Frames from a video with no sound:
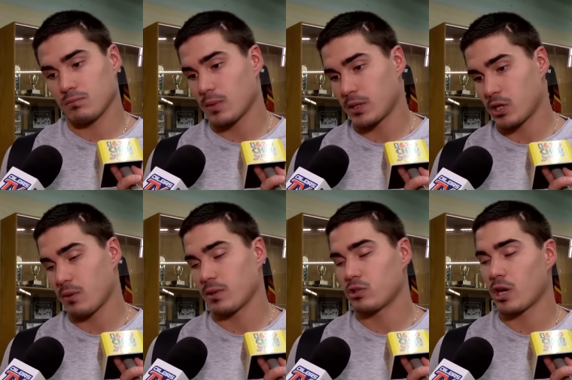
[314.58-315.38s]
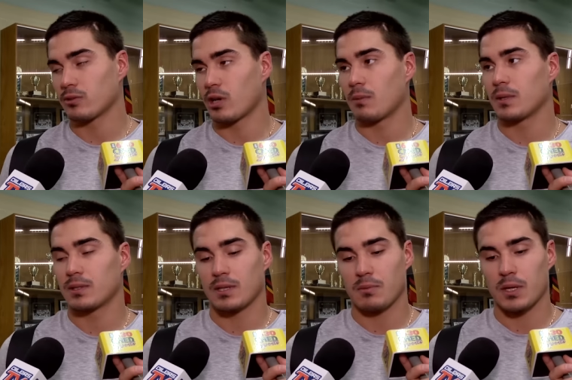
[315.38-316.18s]
I trained with Chad Darman.
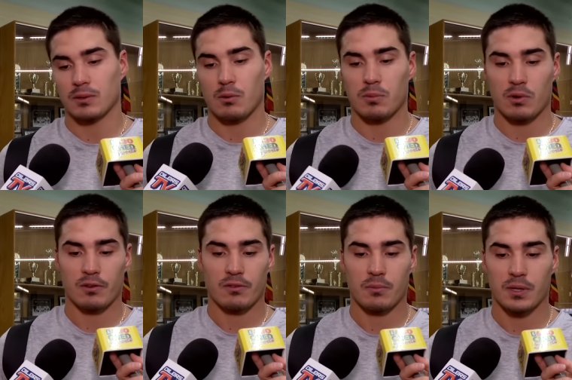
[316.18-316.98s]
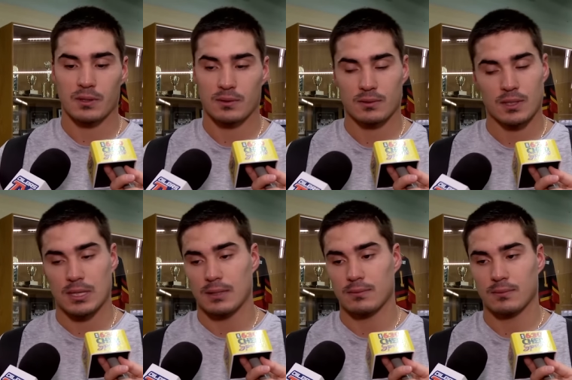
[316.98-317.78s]
He made the whole program for me,
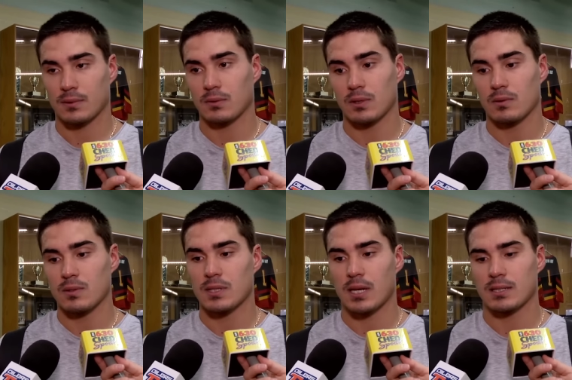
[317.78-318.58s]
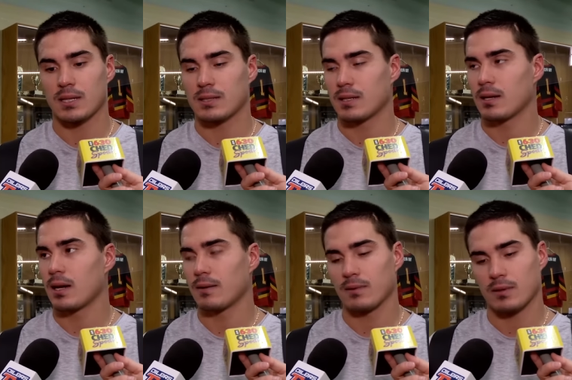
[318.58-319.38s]
and you know, those guys are easy.
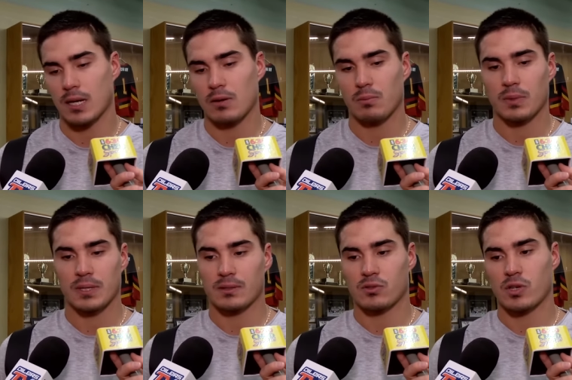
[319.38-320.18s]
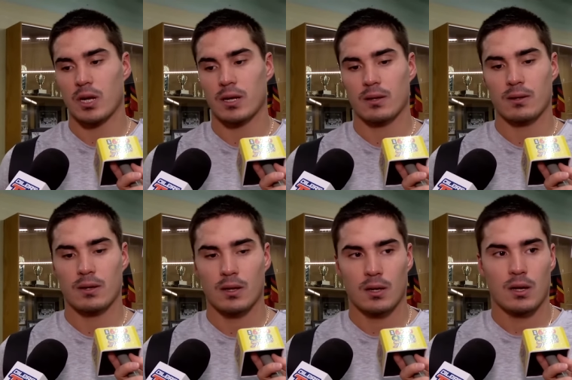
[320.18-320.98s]
I have a, I have a place to train, and
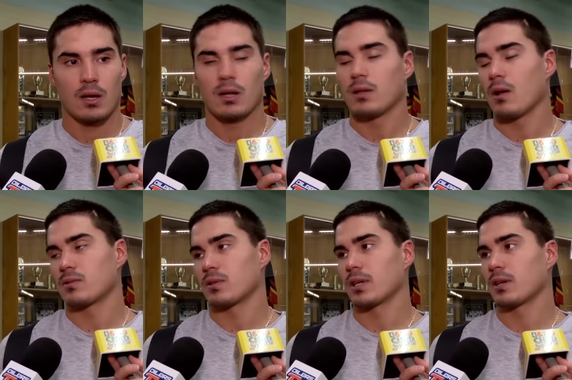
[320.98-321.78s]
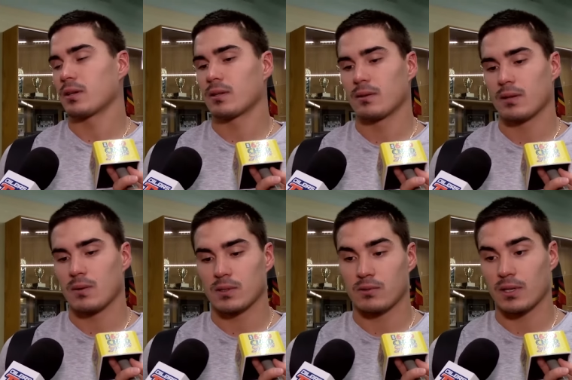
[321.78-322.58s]
that was really good. And I
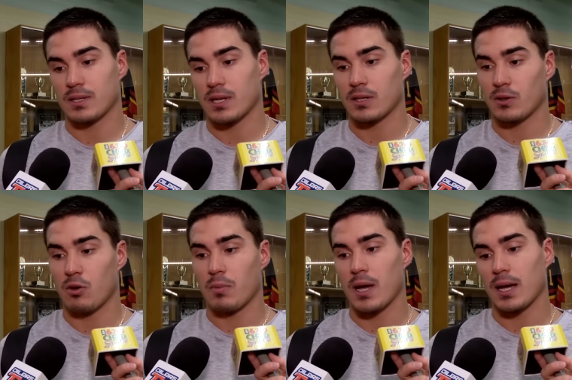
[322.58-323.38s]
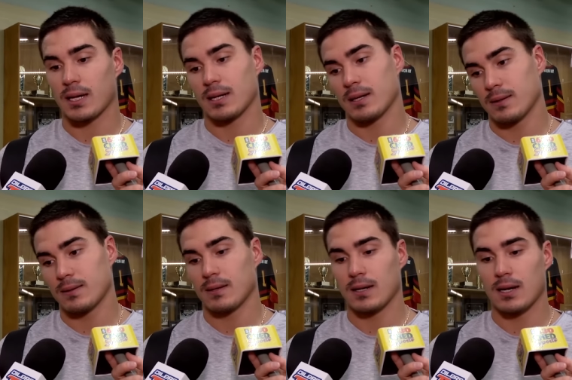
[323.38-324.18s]
was really excited to go back, and then
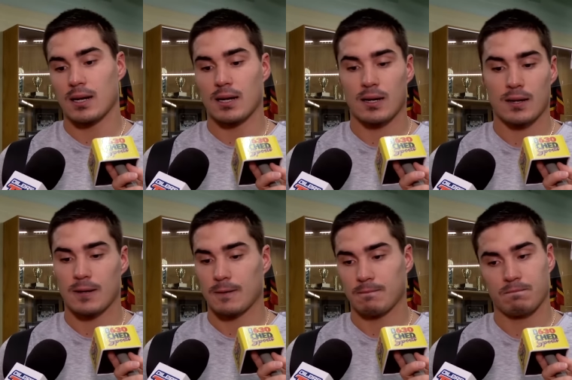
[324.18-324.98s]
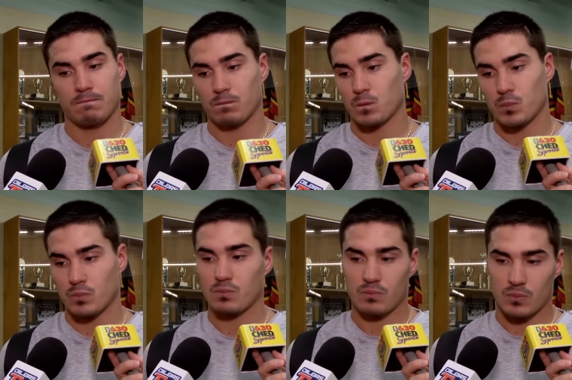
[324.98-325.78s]
uh,
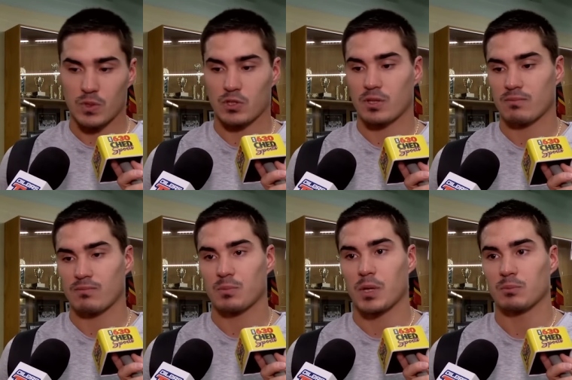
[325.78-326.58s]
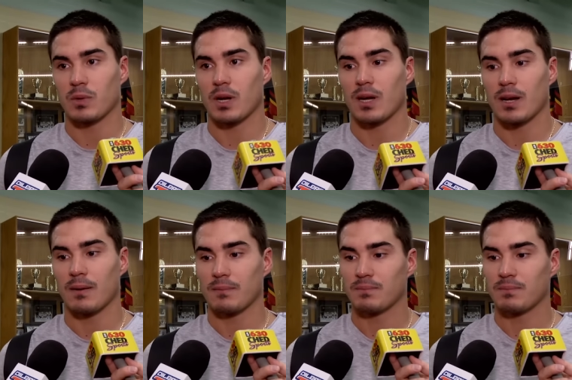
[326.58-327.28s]
just get my uh,